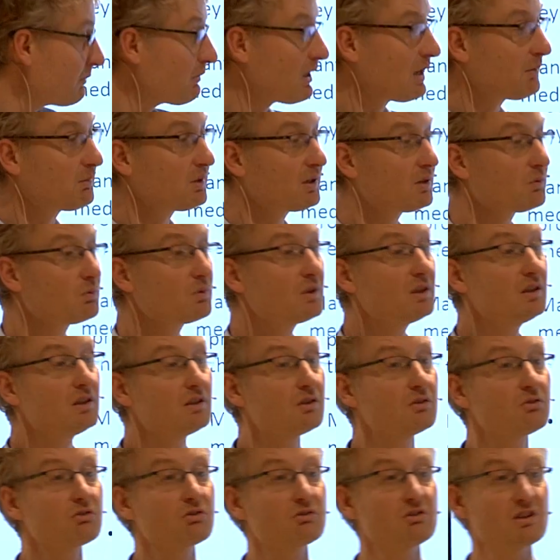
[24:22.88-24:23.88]
it might be a really
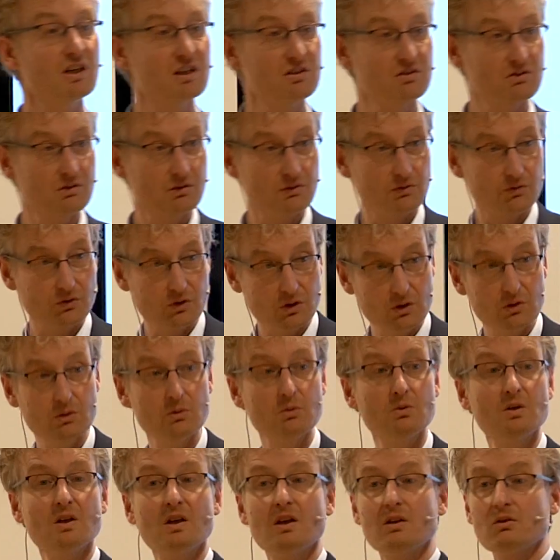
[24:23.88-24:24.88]
good suggestion for
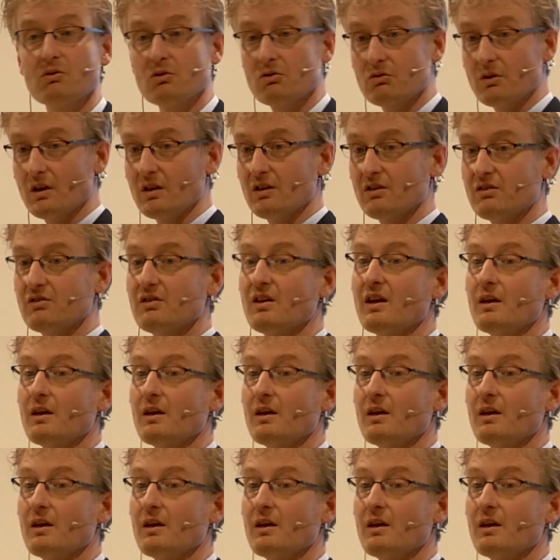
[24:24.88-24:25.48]
you to try the